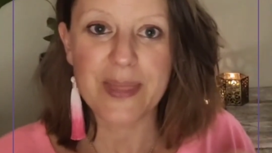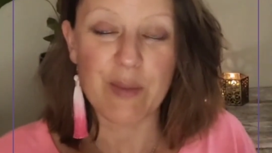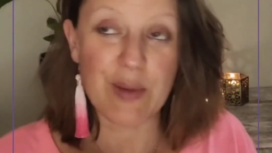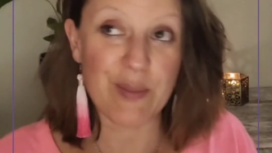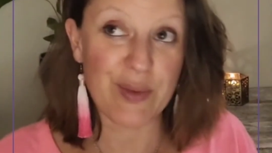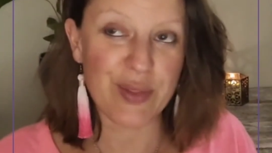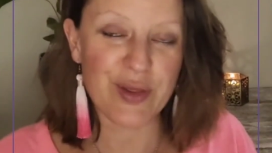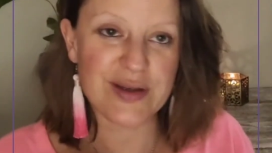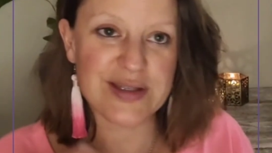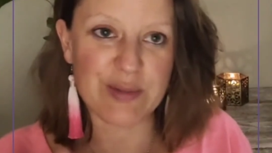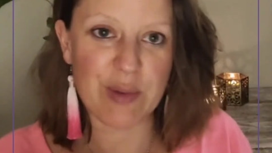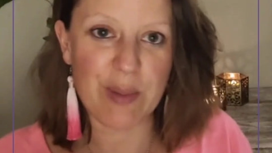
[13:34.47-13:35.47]
when we're
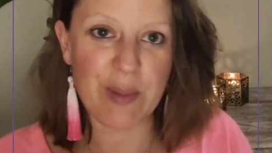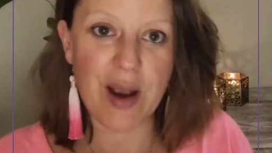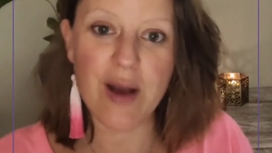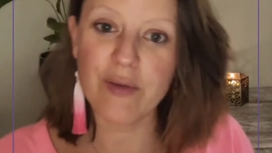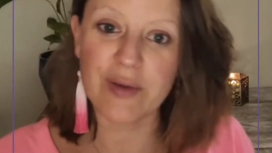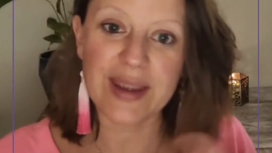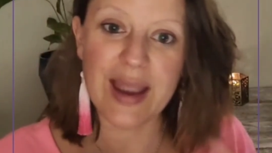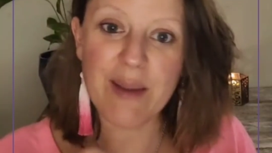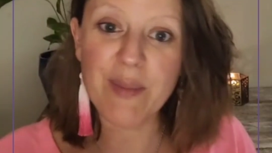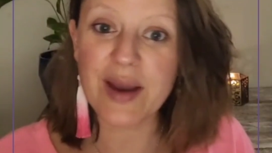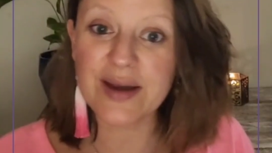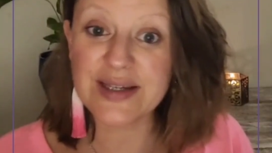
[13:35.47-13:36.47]
thirsty, when we're hungry, can
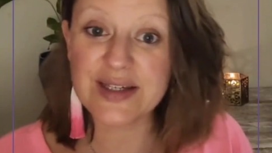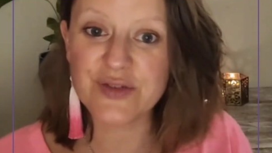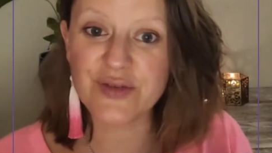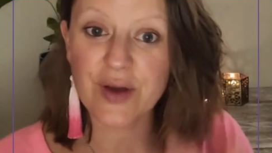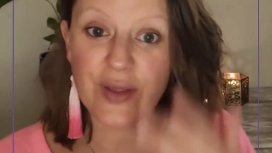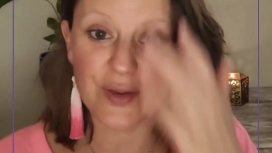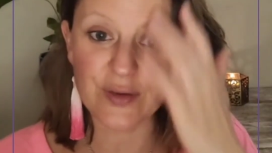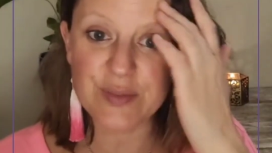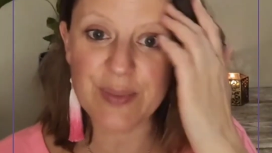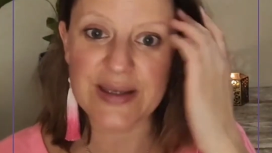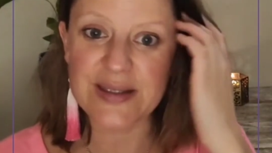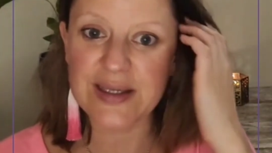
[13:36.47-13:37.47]
we identify those
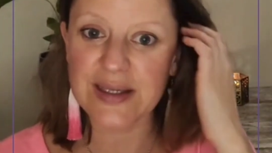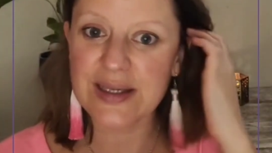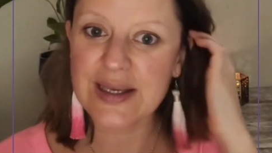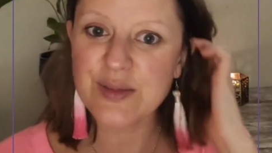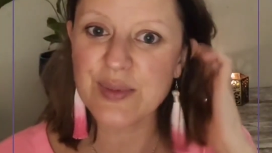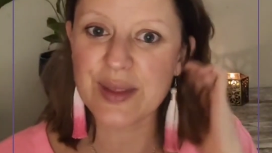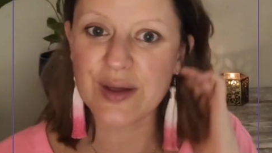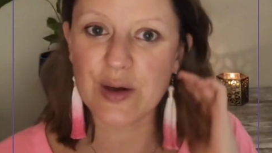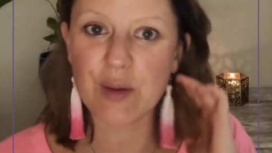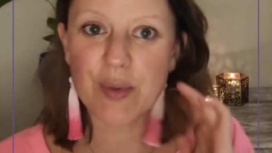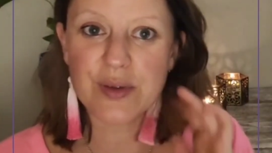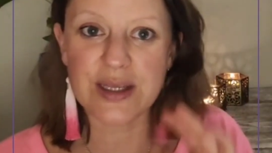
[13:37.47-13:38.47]
basic needs within
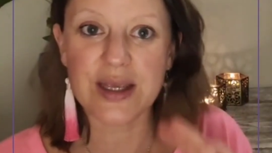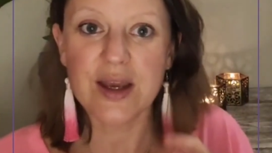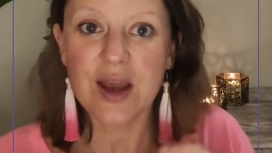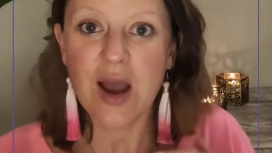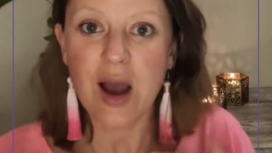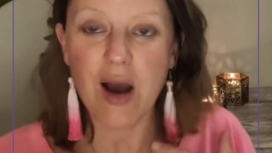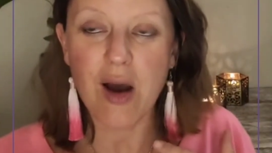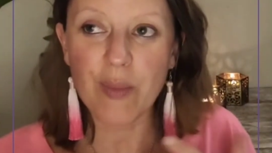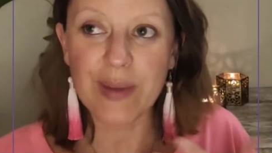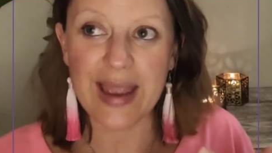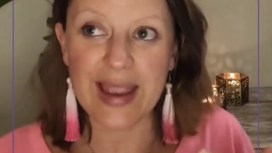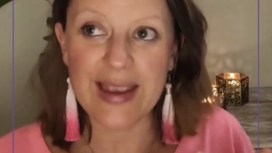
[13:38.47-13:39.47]
our body? Are
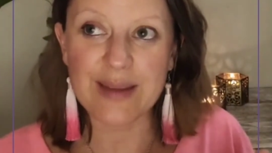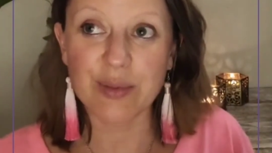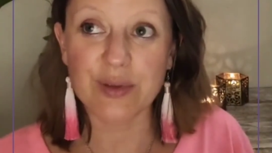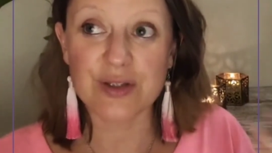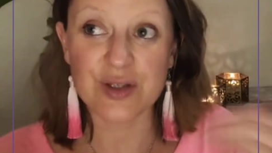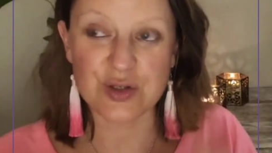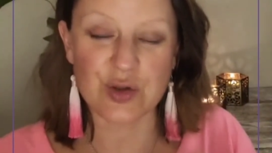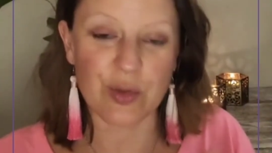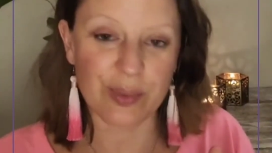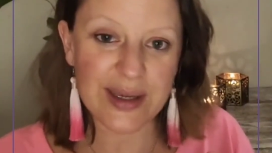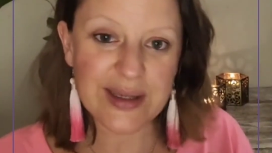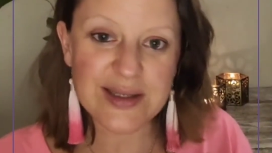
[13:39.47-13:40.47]
we able to stop
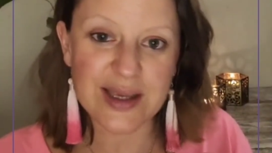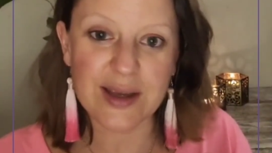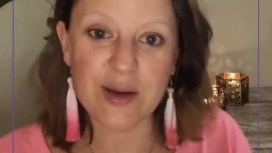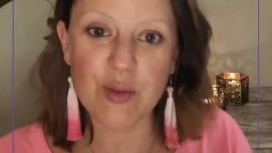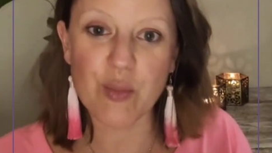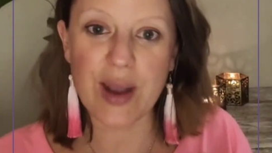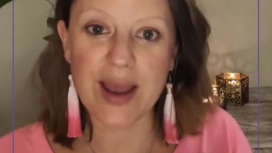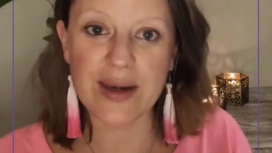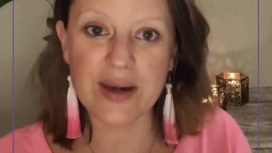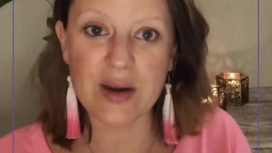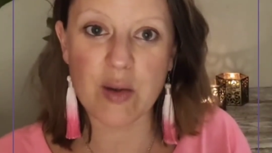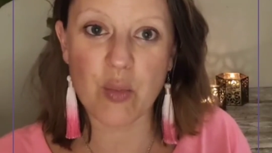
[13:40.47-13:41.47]
eating
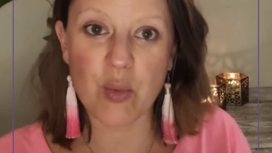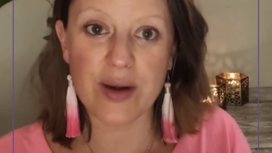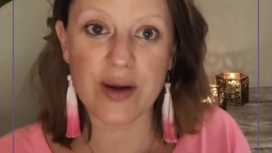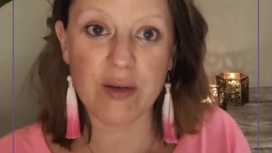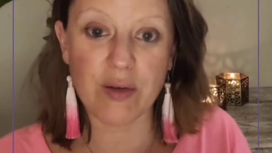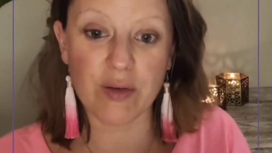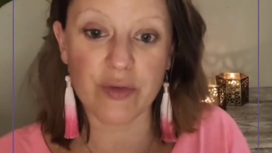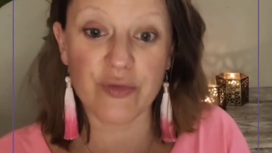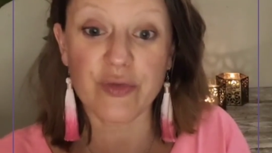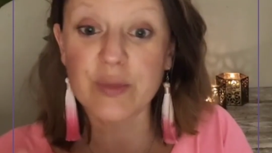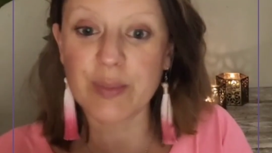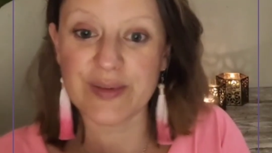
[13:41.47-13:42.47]
when we're no longer
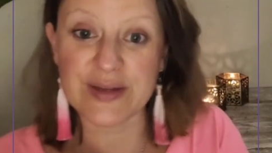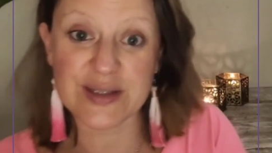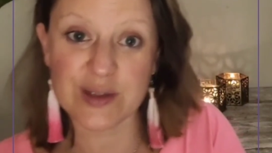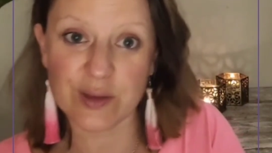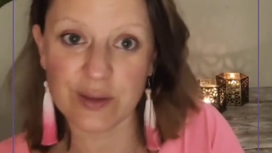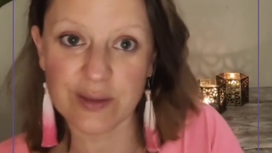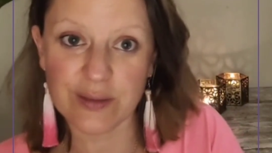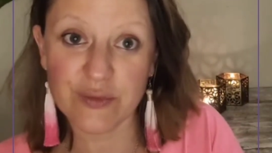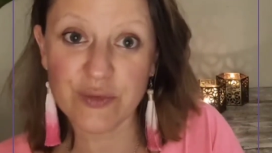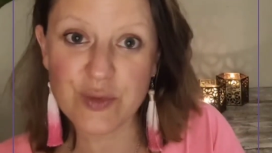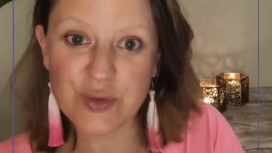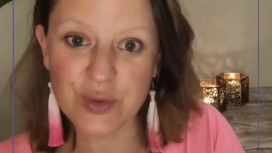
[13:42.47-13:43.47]
full but there's still
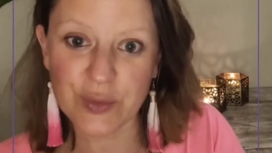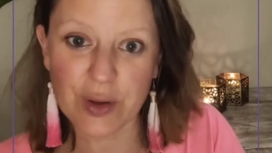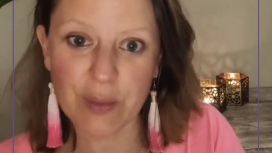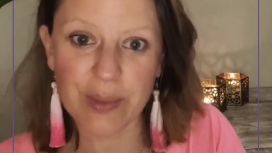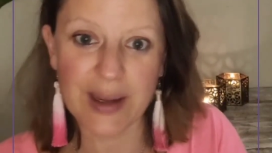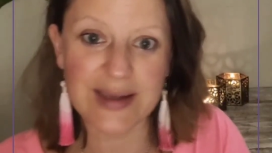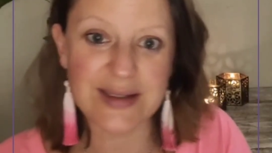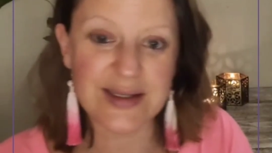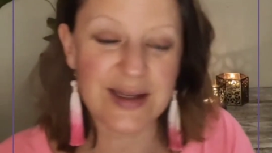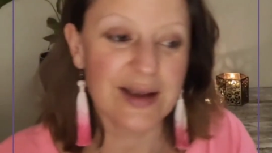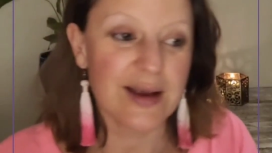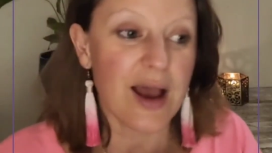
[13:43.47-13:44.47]
food on our plate?
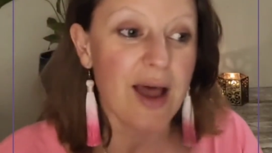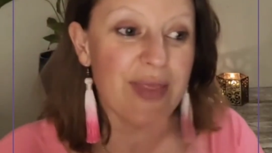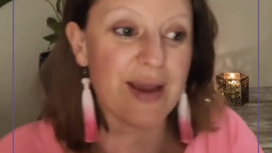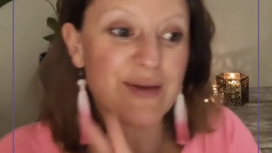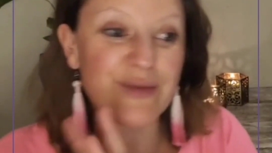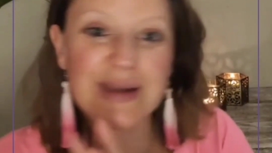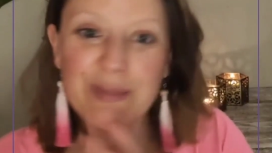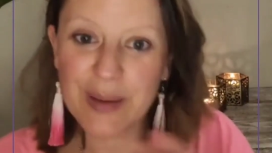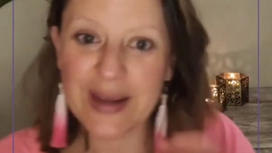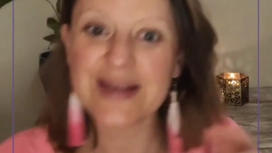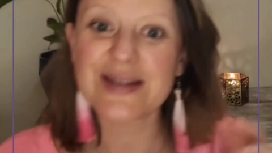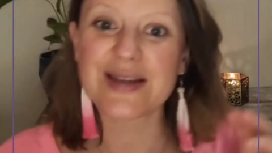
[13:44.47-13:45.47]
And that really
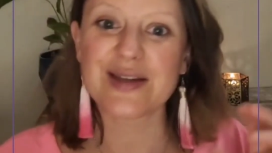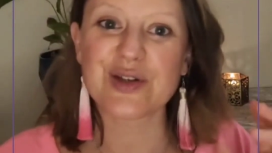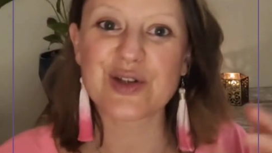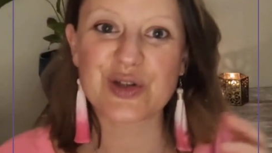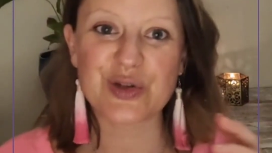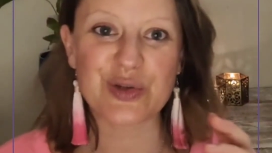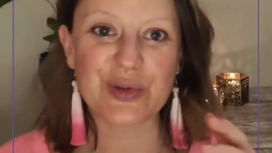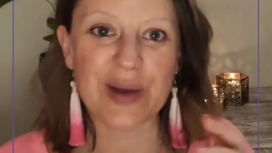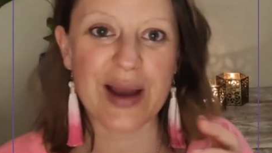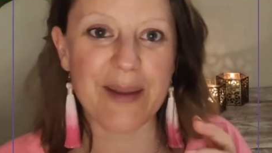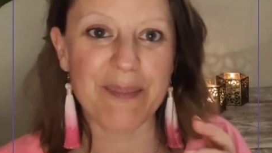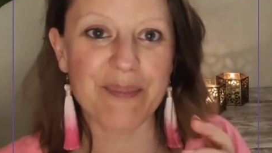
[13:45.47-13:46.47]
plays into
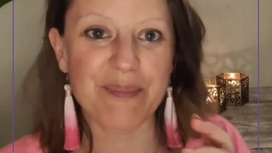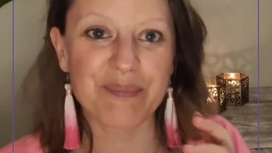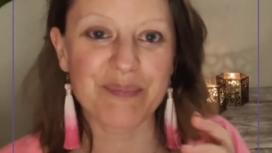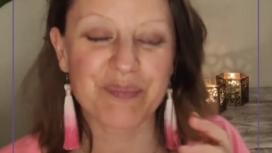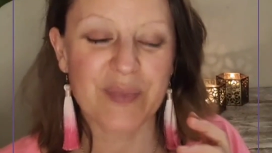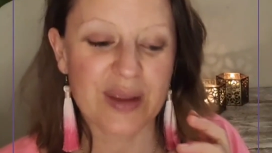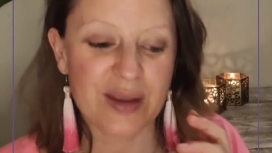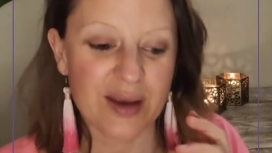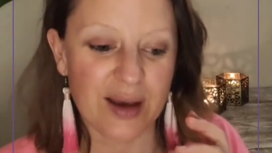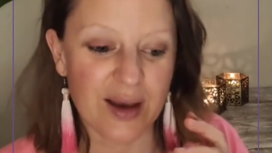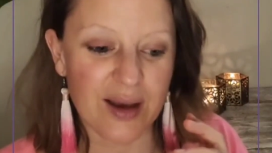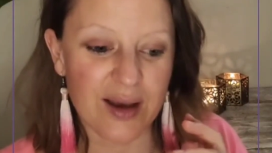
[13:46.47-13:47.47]

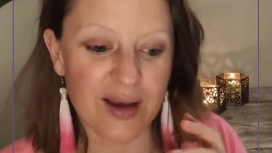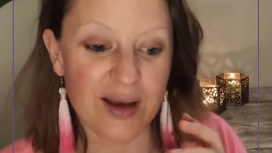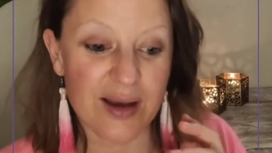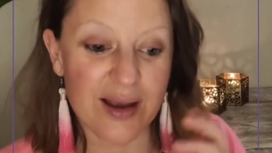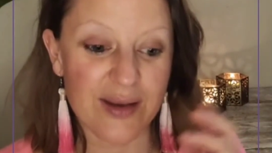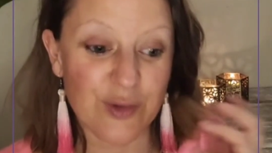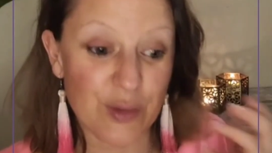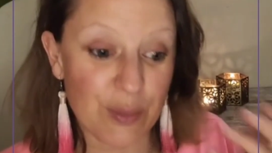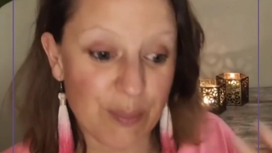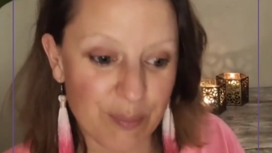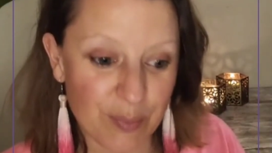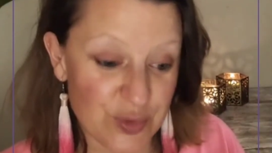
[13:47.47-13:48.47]

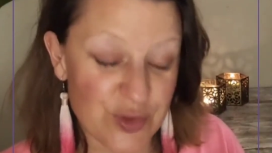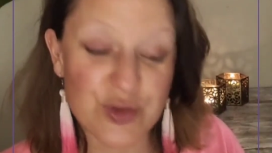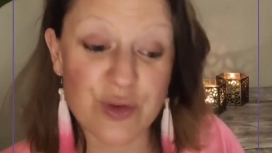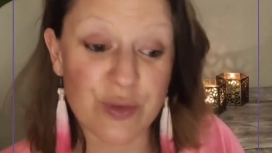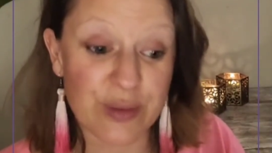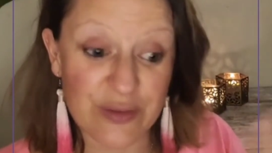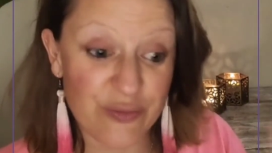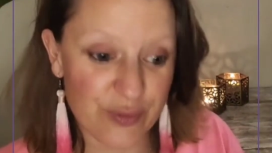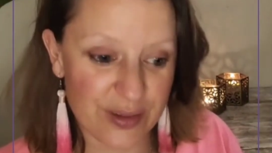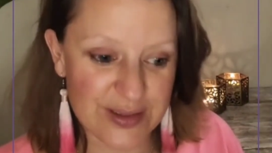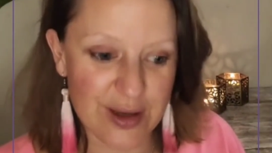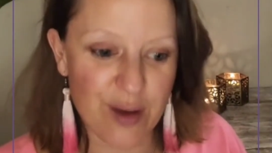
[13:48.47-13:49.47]
Montessori, for
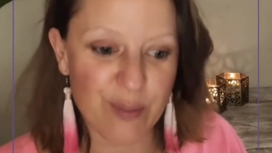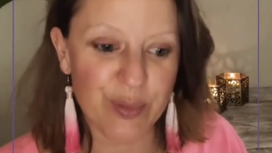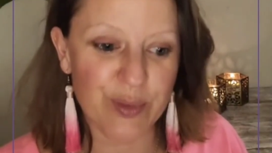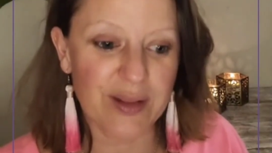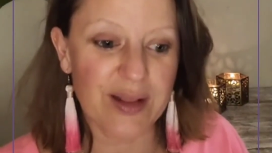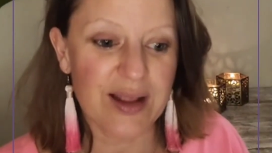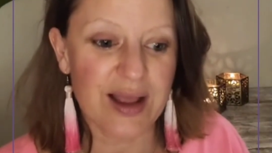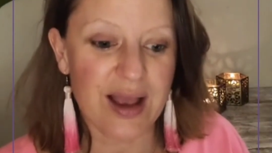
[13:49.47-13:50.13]
example,